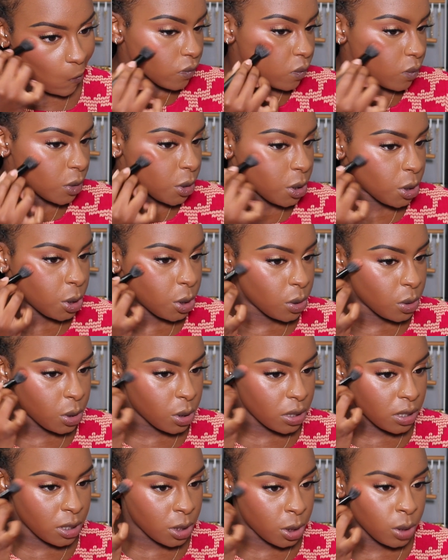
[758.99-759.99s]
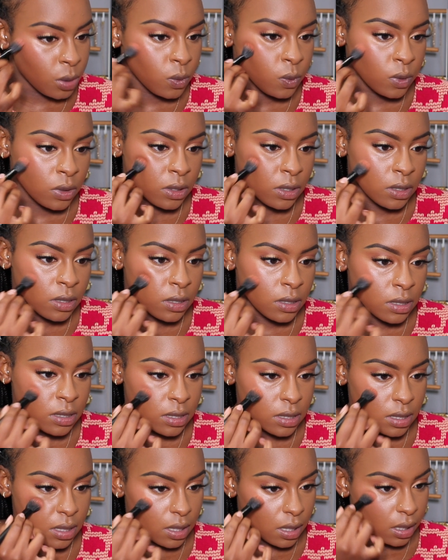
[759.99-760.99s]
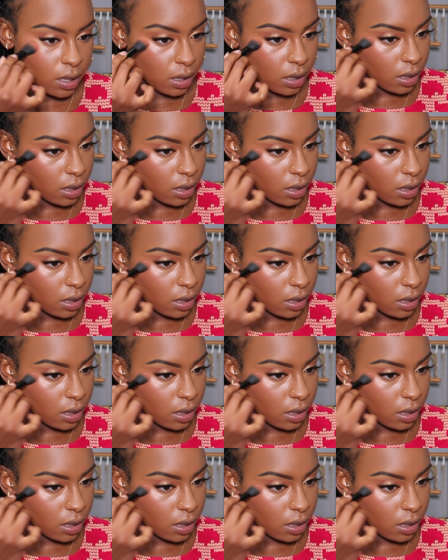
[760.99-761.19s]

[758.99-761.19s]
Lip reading: which is usually towards